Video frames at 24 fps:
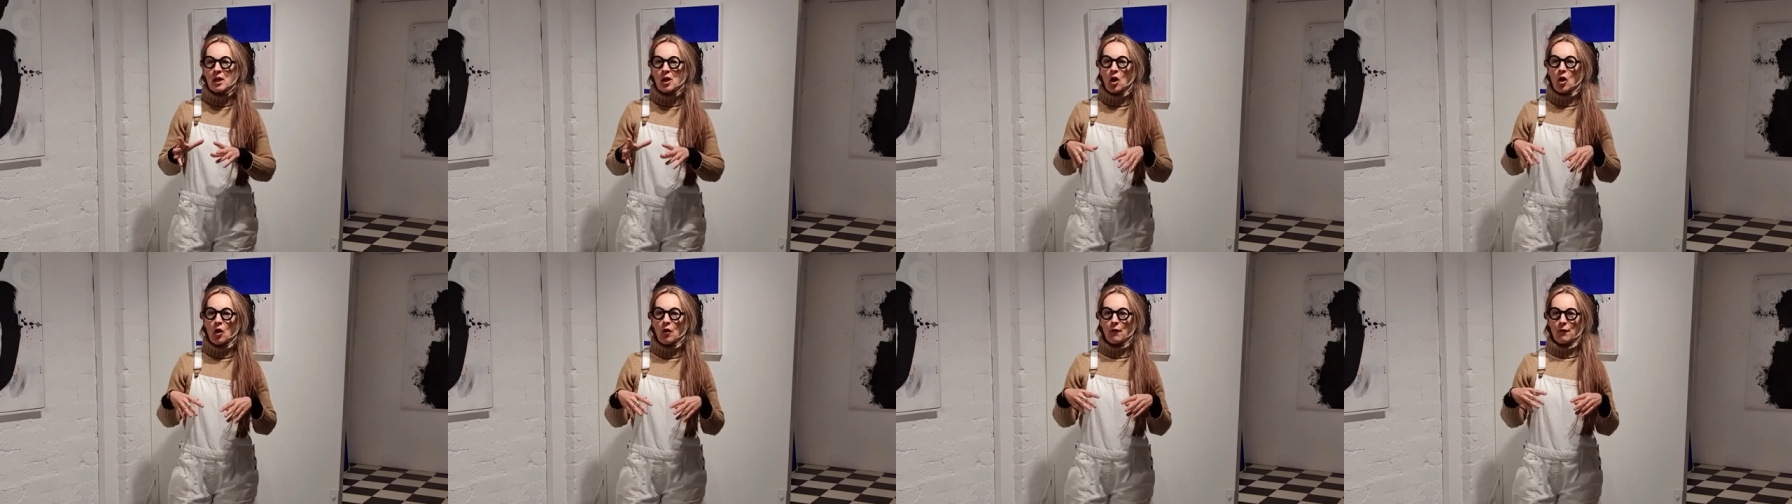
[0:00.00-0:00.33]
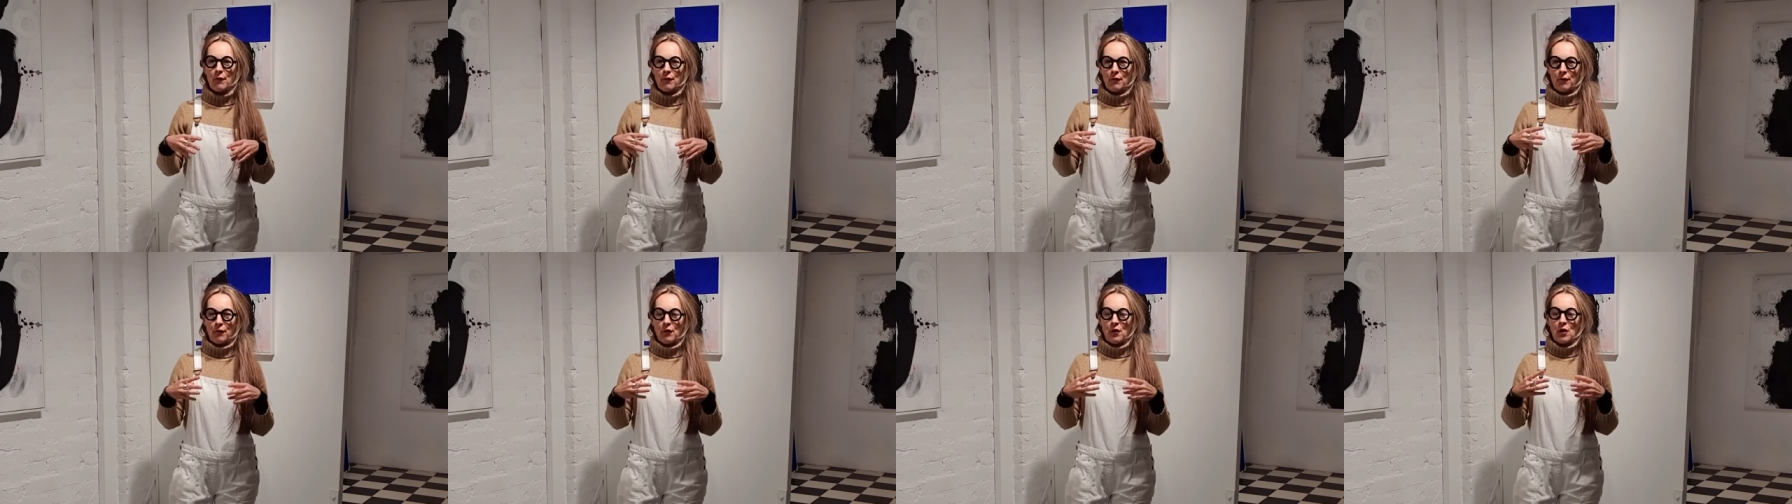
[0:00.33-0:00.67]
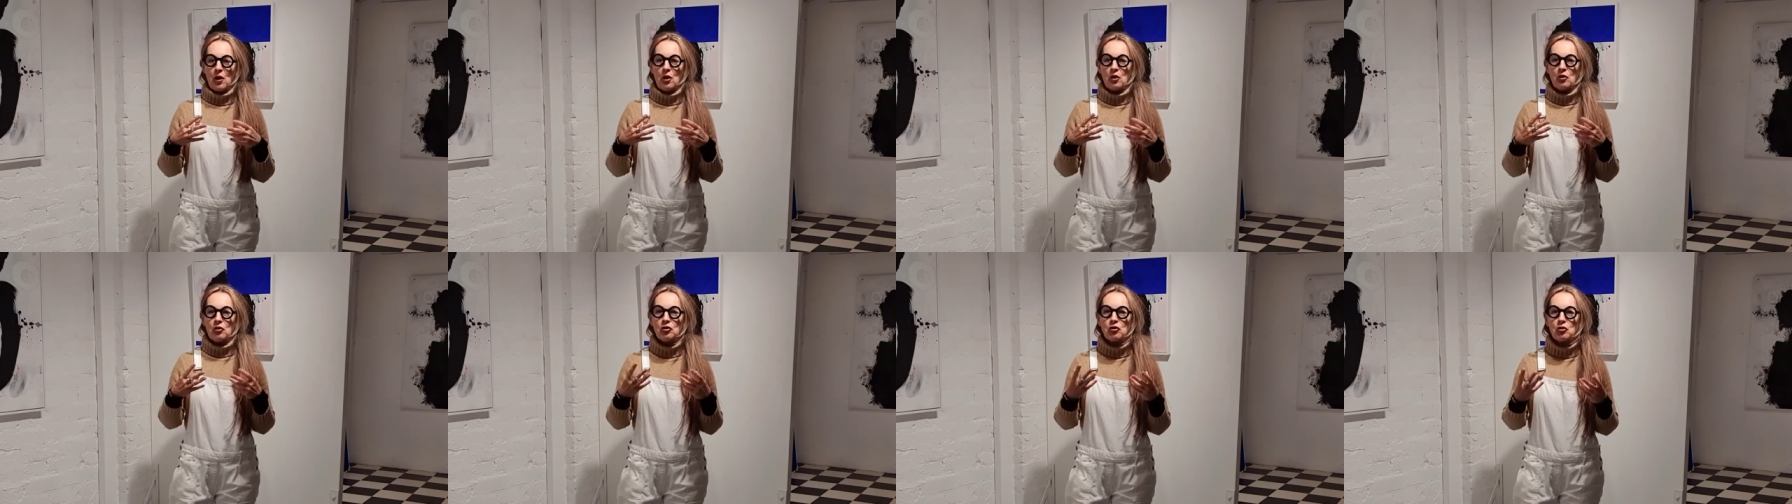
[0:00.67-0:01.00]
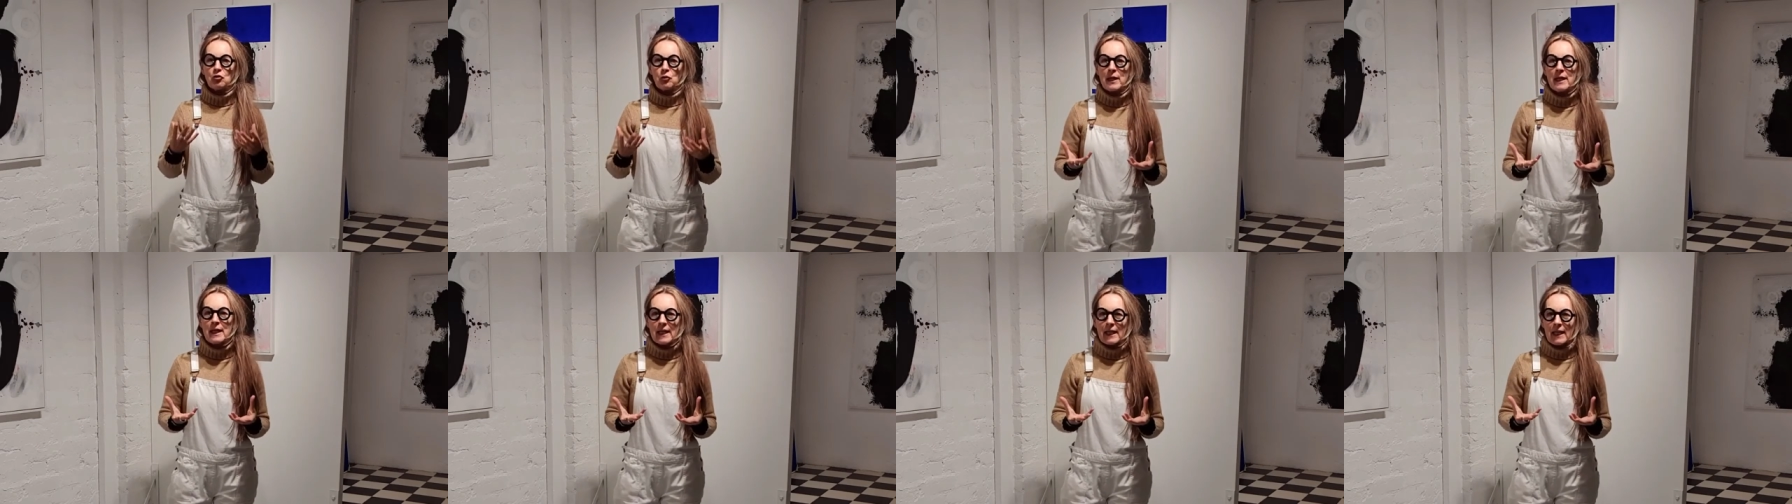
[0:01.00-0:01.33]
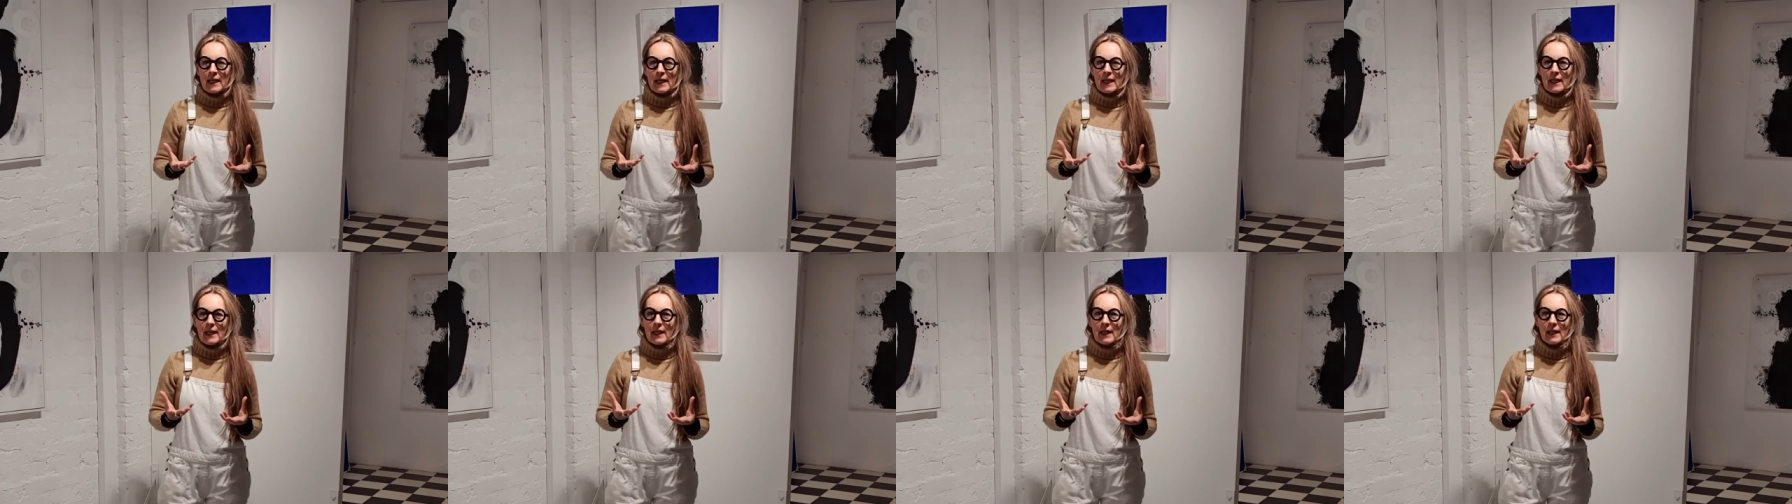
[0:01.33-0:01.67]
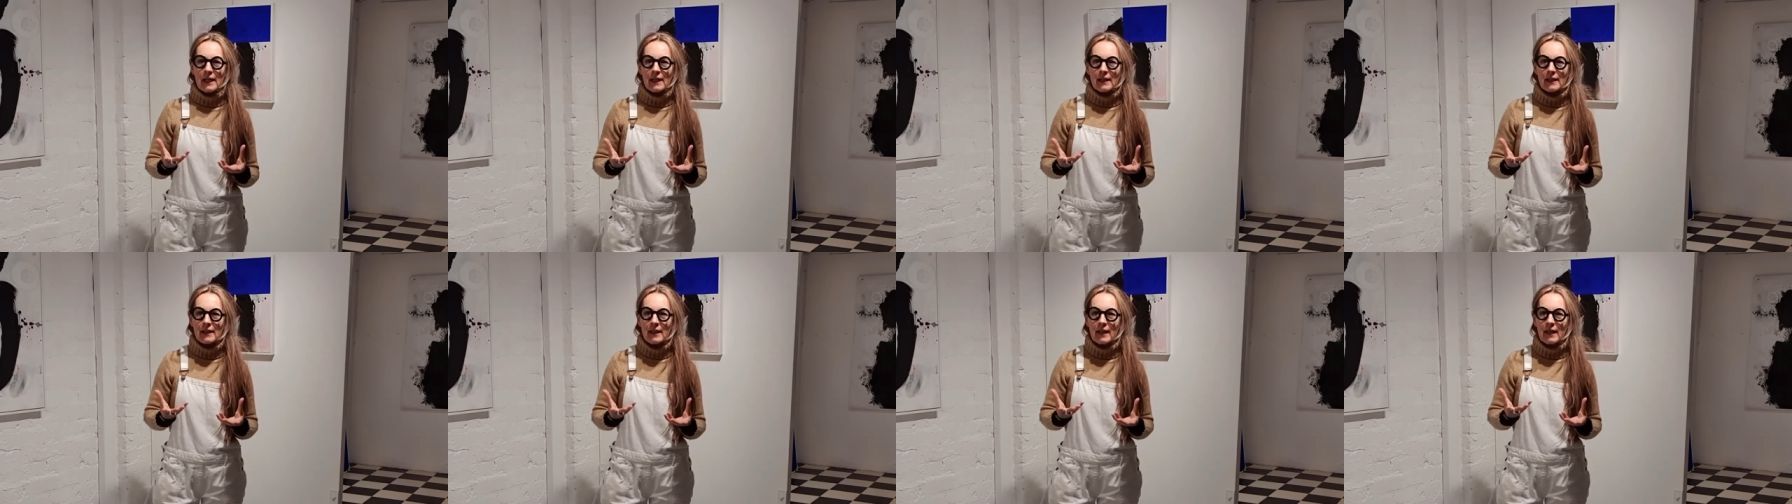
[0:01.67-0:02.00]
of three
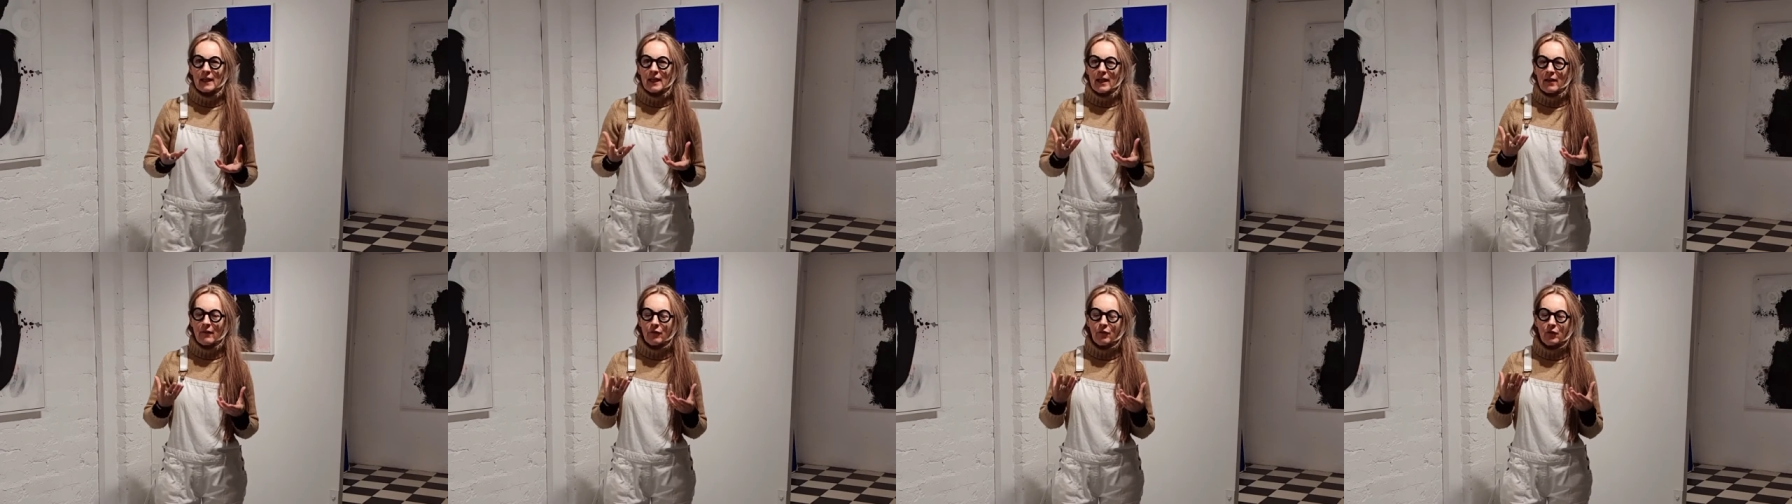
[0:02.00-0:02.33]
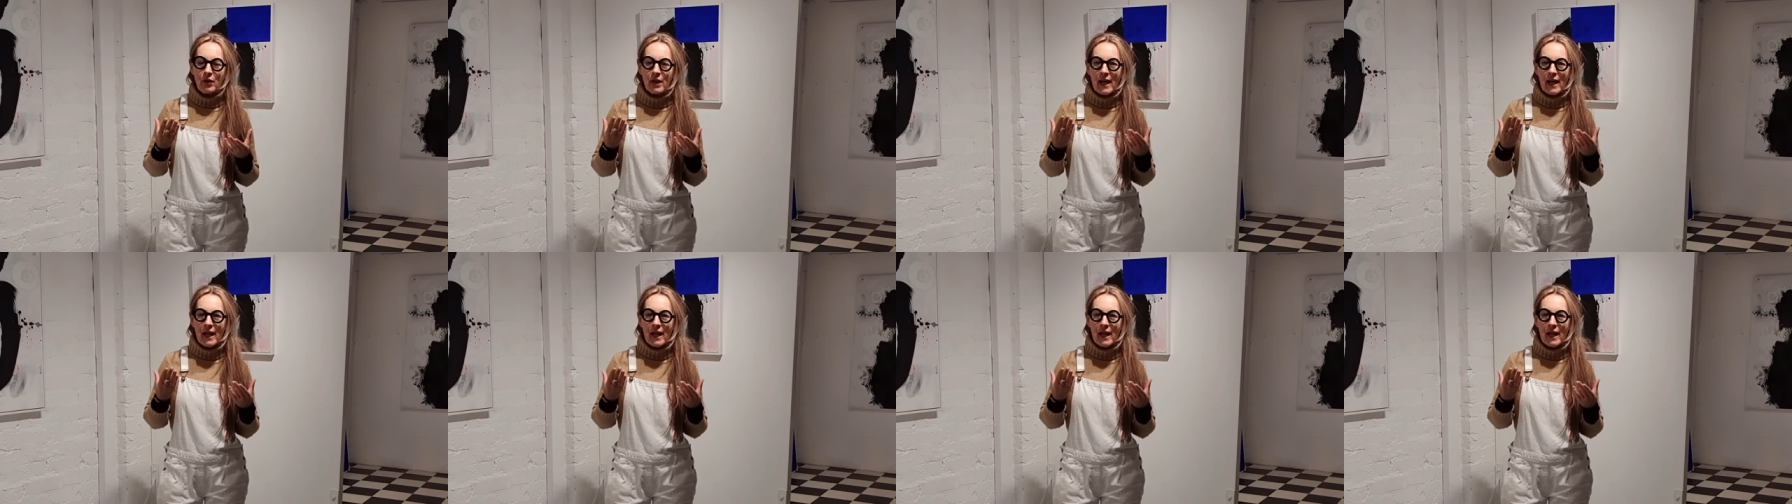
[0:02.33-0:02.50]
kings that have an